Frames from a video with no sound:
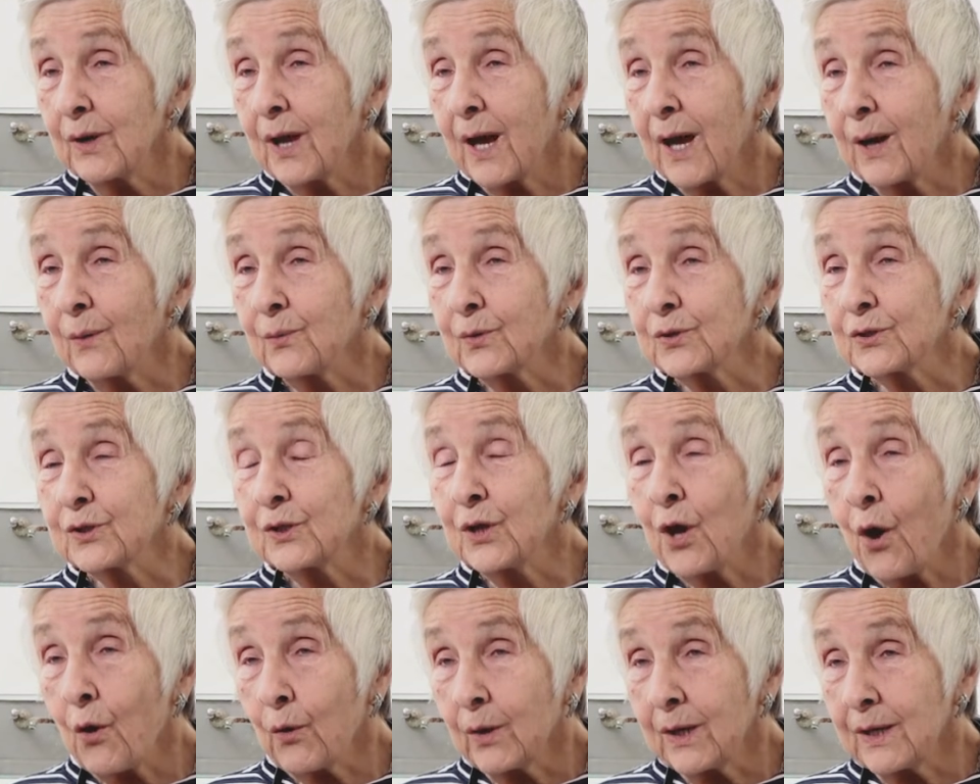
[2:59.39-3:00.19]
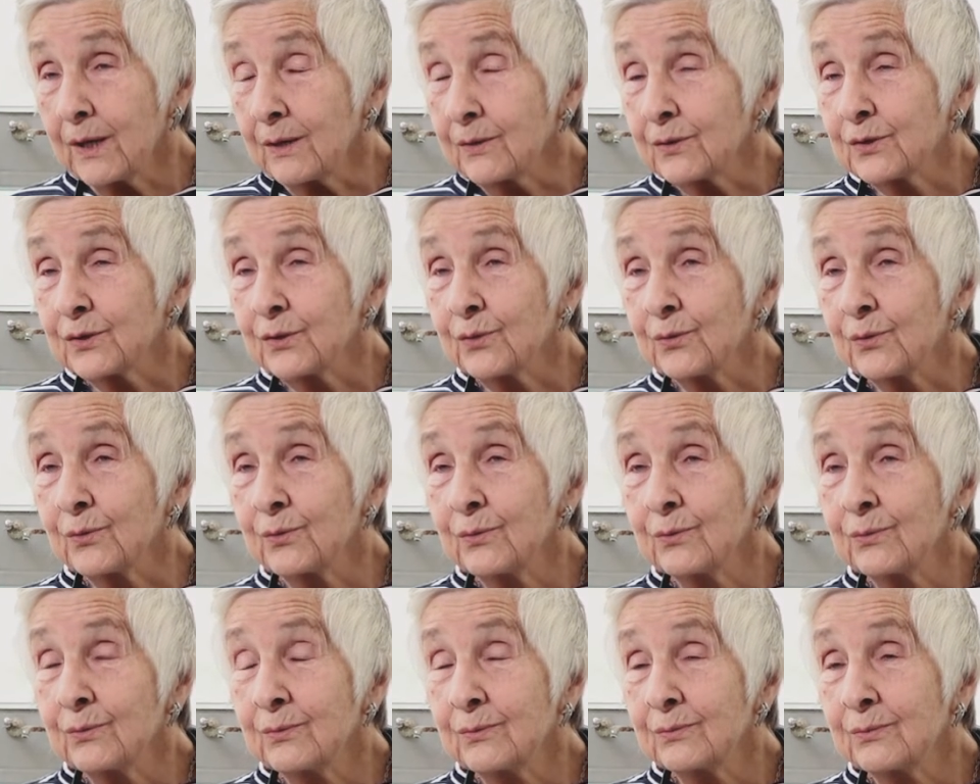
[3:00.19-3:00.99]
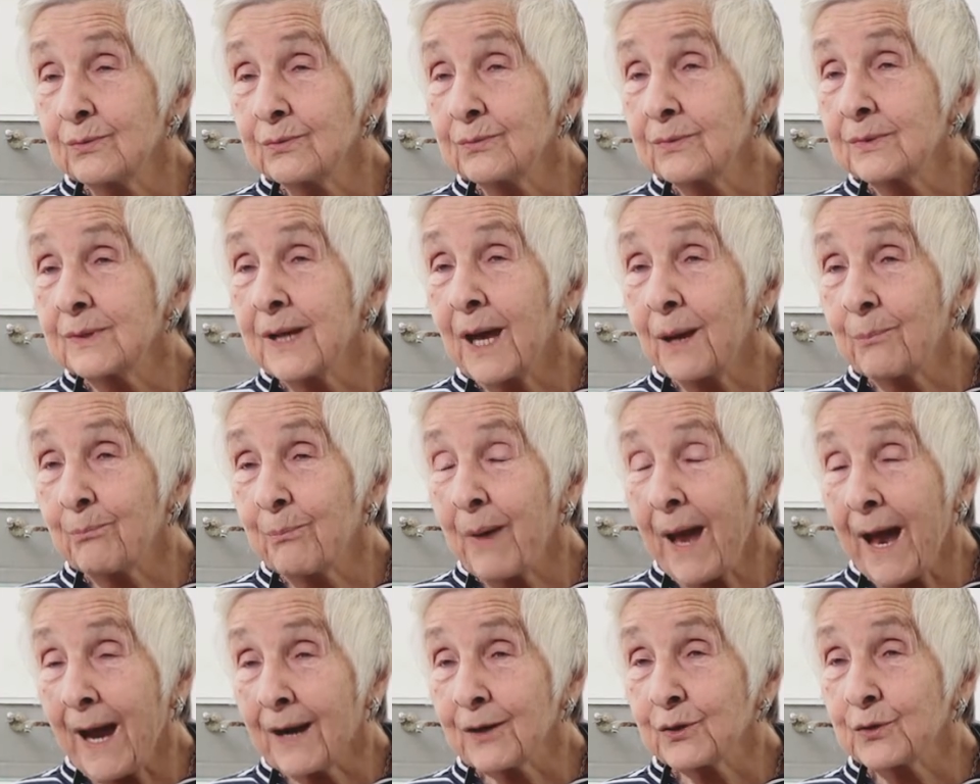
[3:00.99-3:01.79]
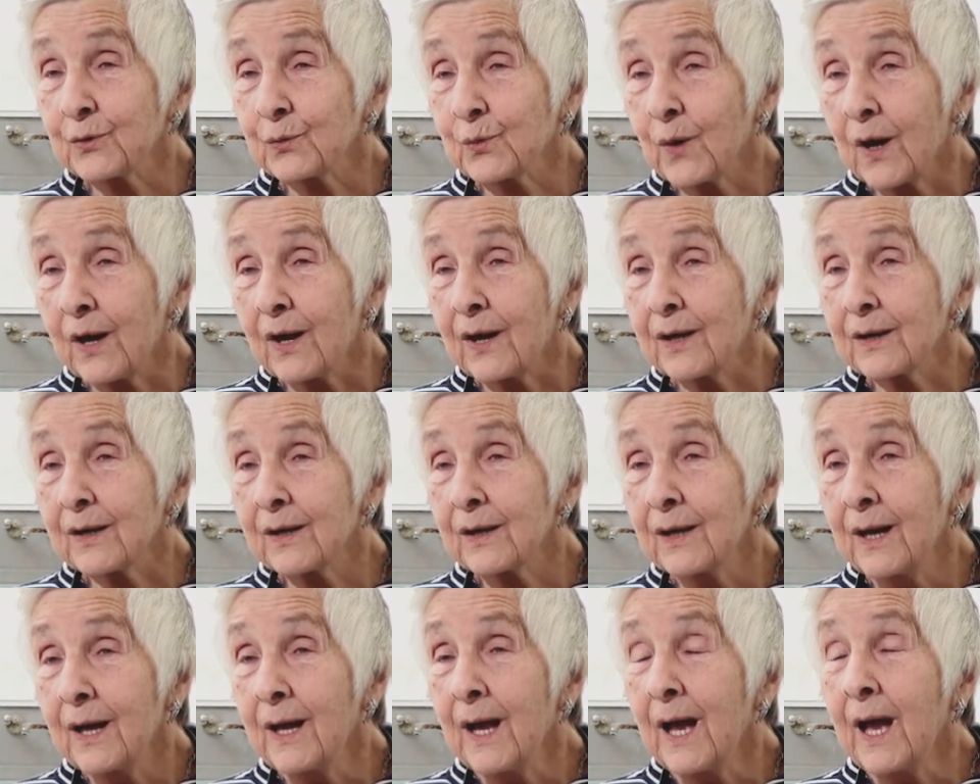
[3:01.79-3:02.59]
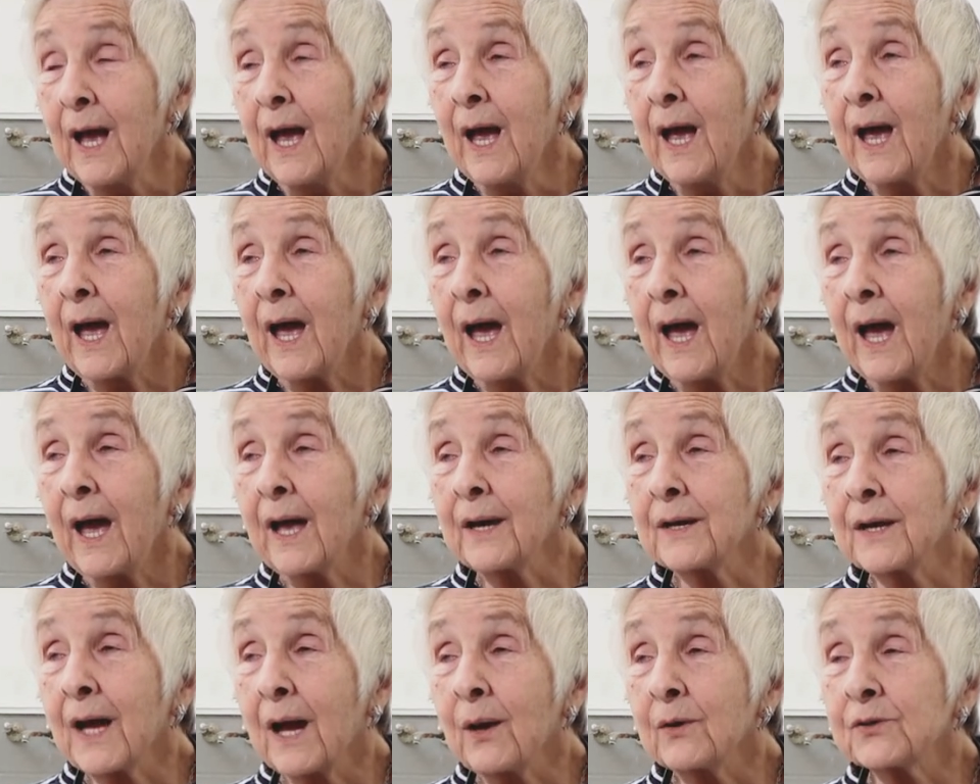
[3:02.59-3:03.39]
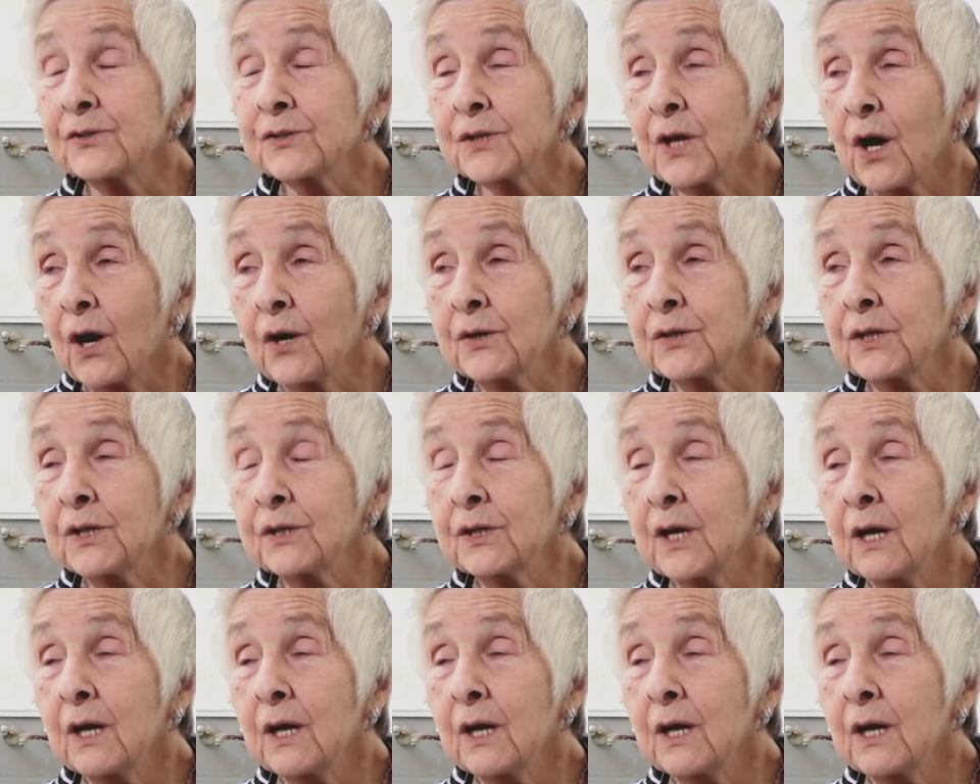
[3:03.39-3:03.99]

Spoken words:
I was longing to get back to work, and I started